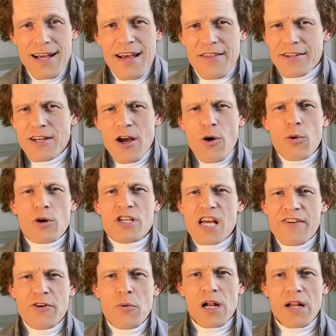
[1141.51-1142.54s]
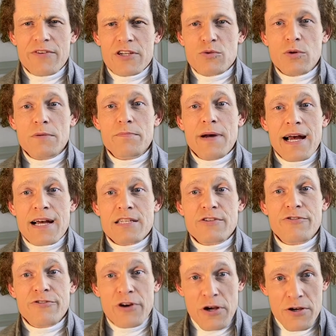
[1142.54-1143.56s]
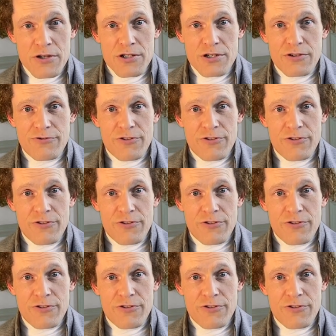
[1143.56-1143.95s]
that whichever of us would pass first